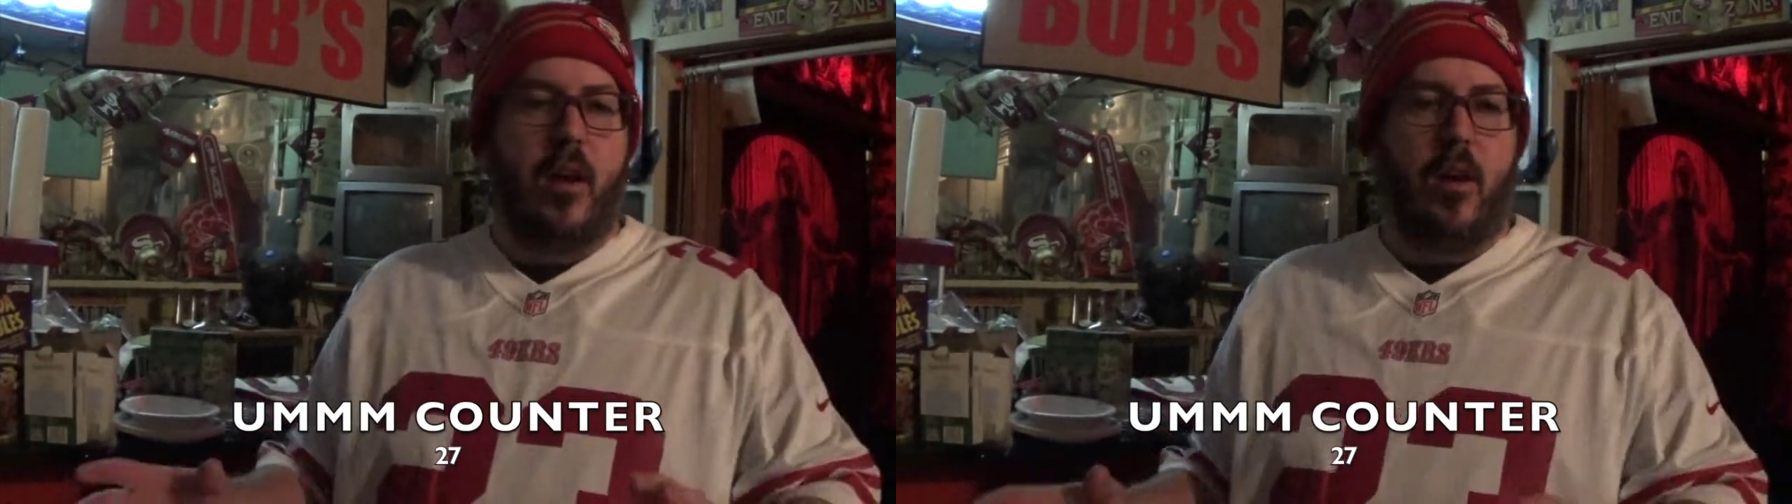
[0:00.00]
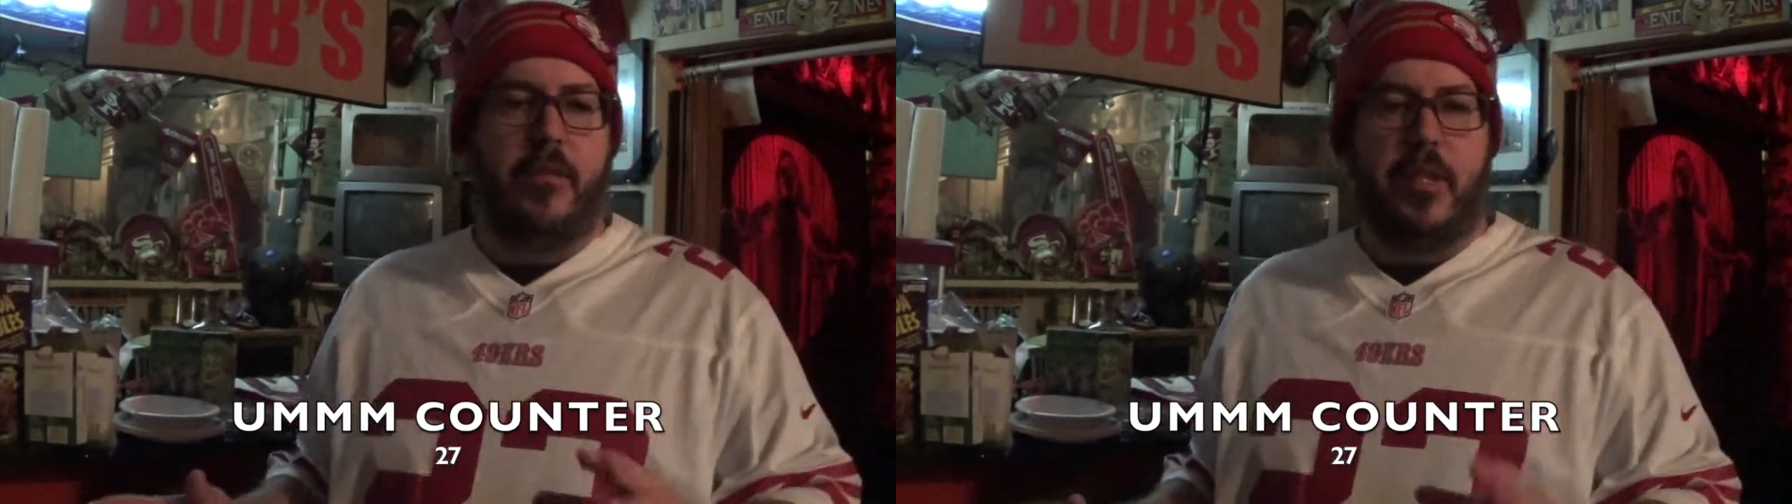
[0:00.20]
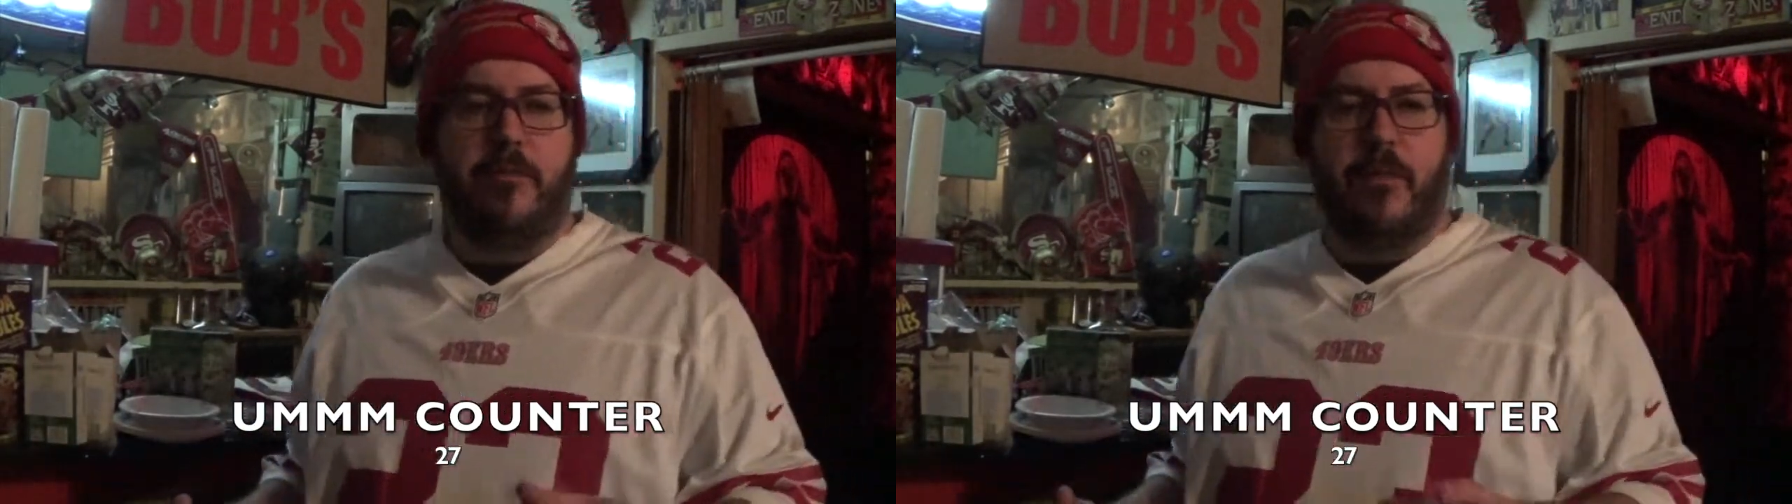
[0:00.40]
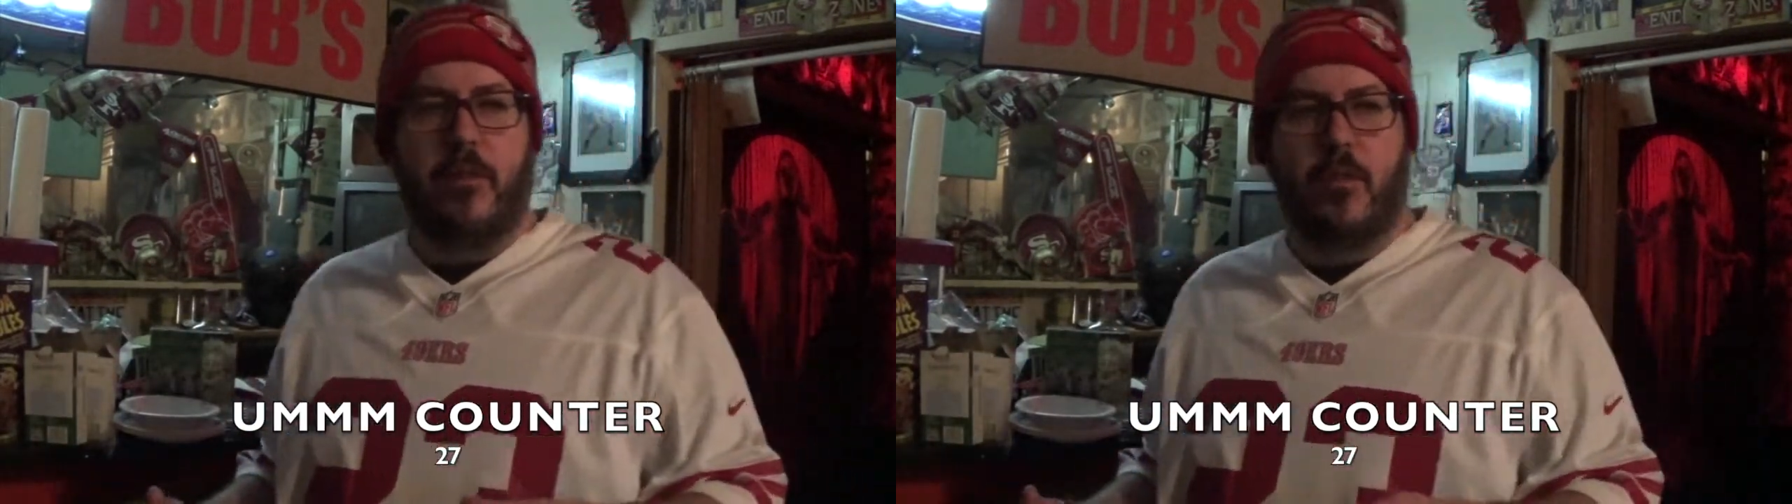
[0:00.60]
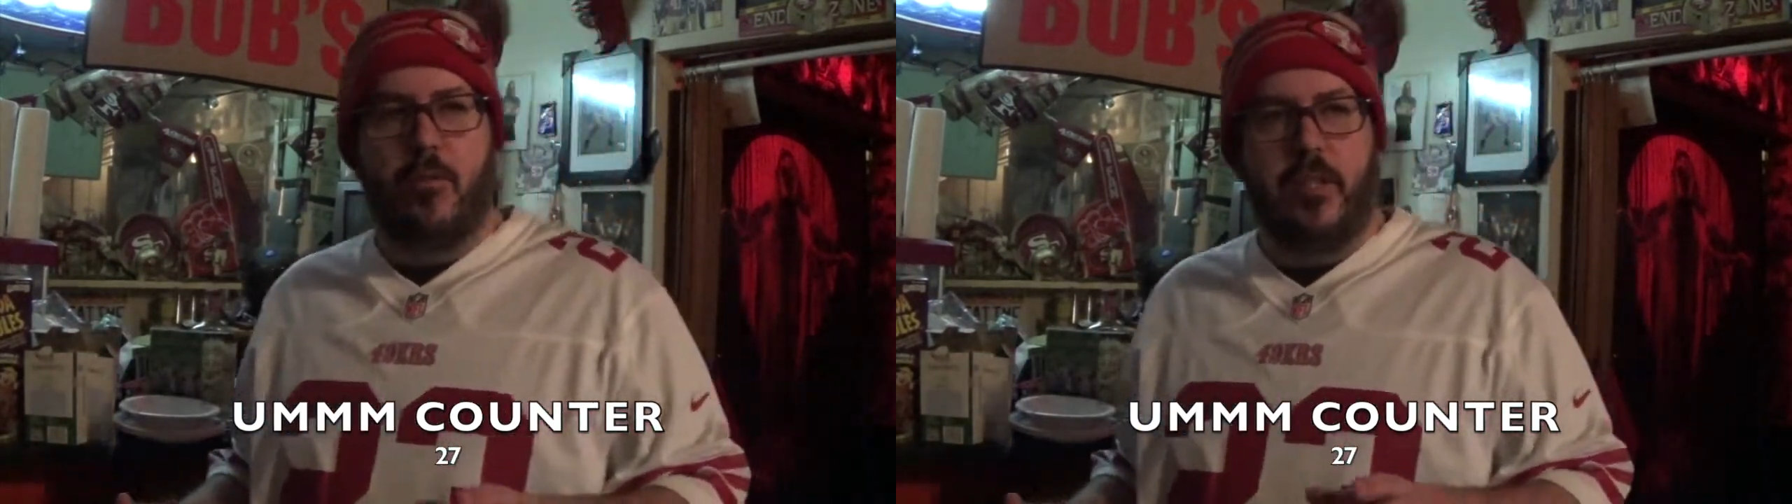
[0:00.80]
our
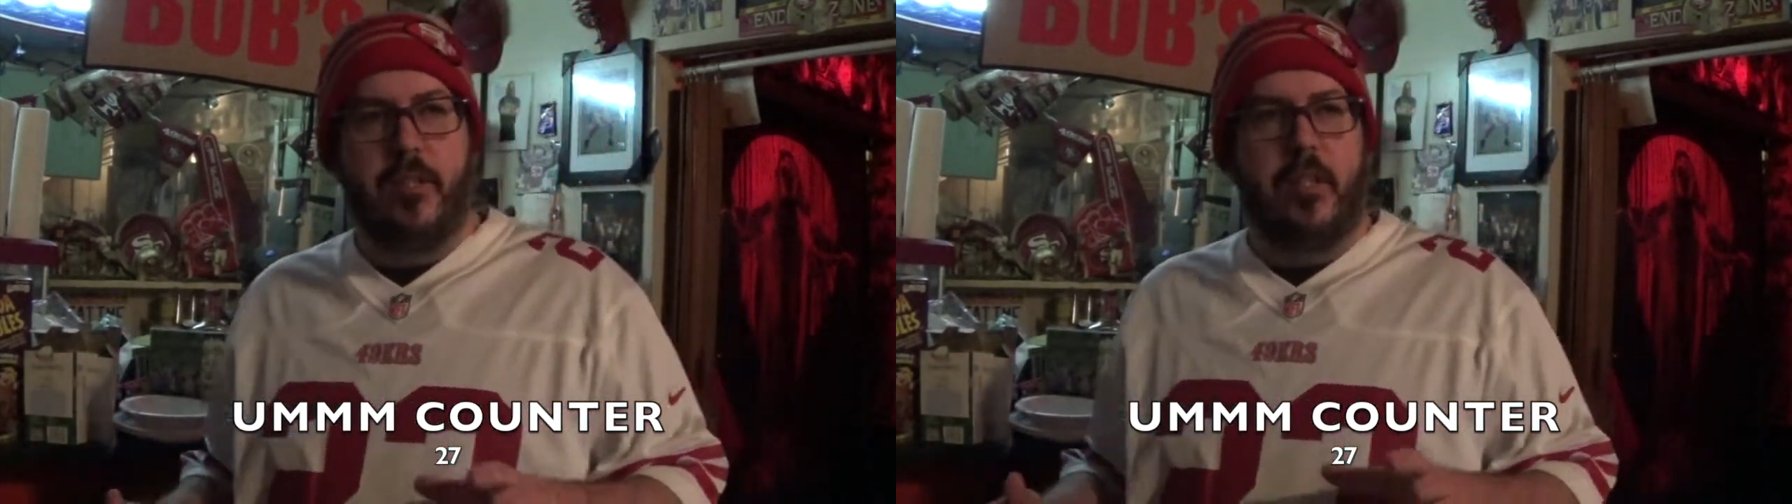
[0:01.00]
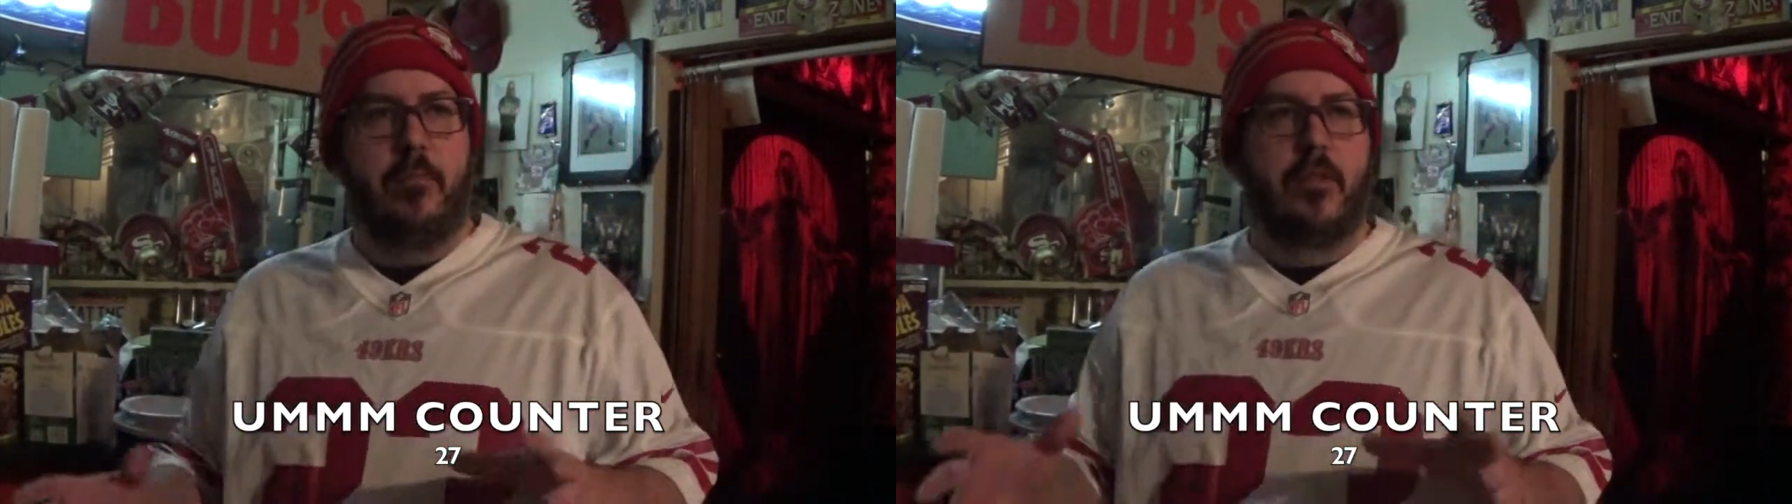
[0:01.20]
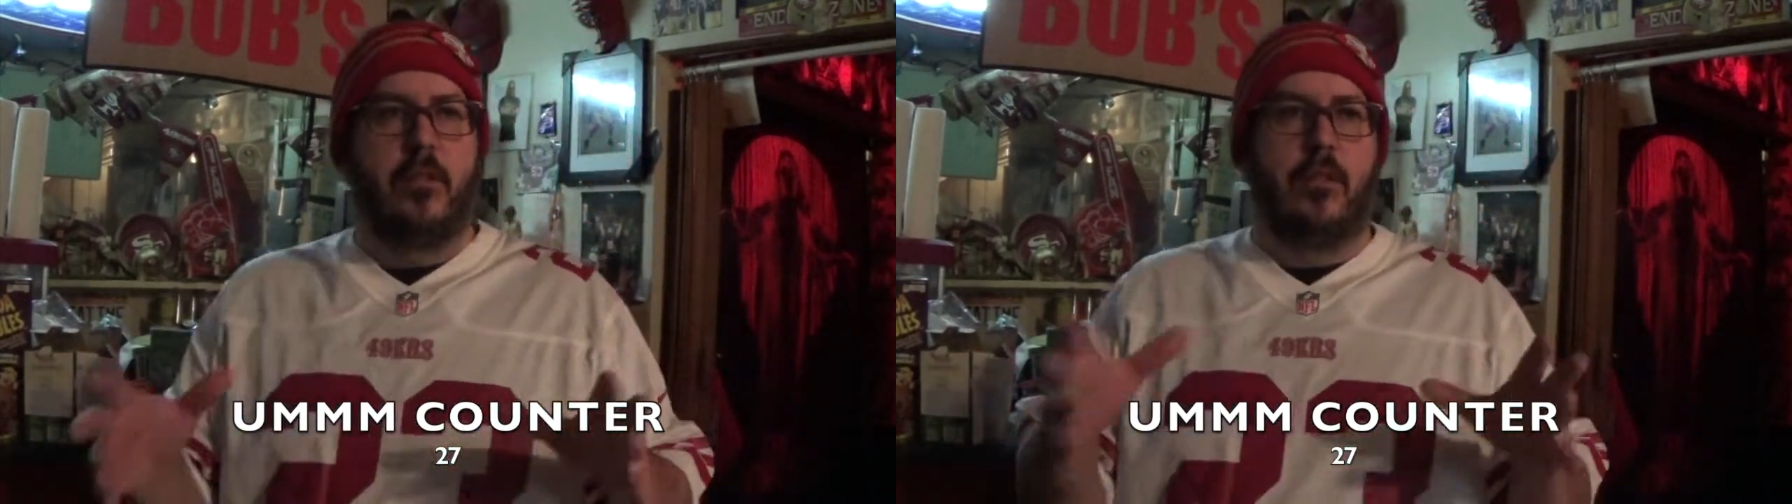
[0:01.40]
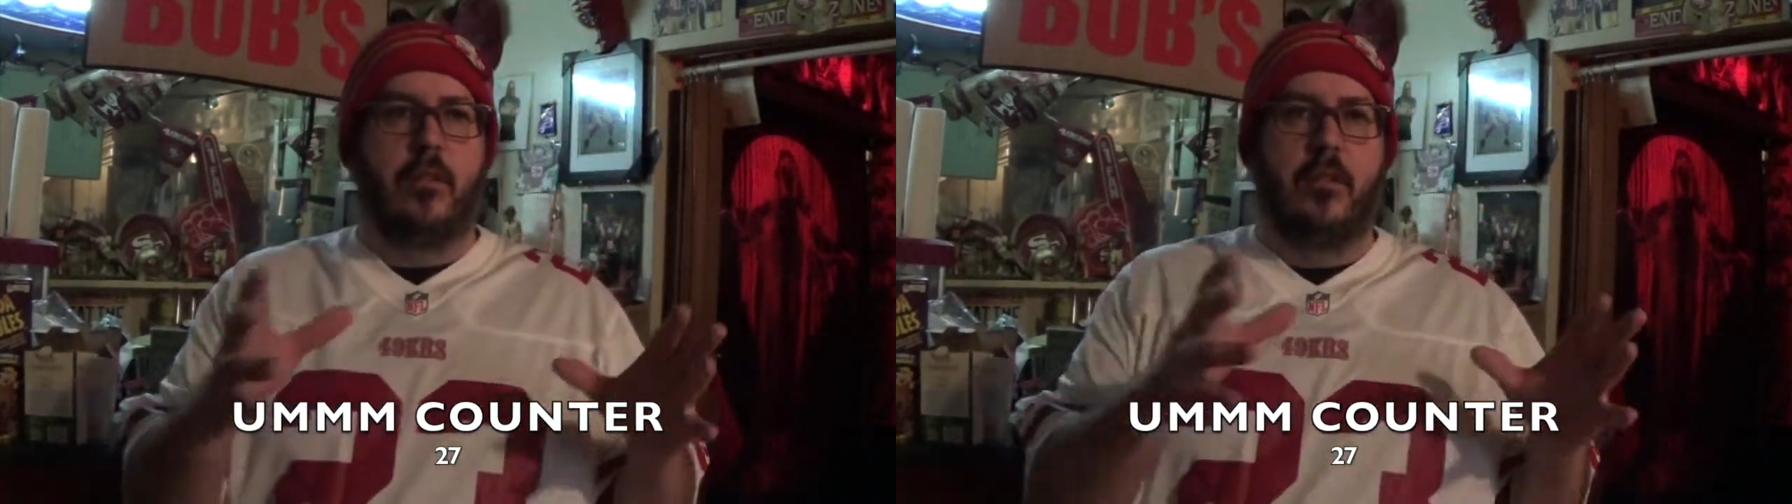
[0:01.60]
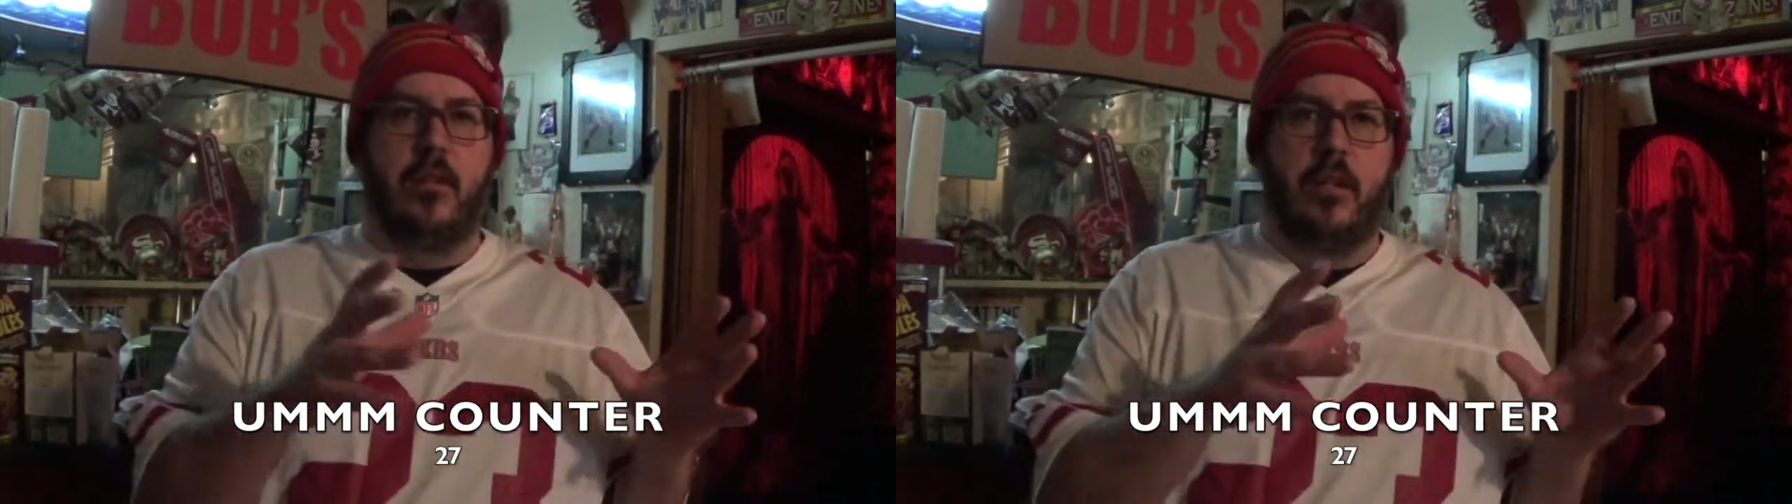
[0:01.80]
defense always seems to look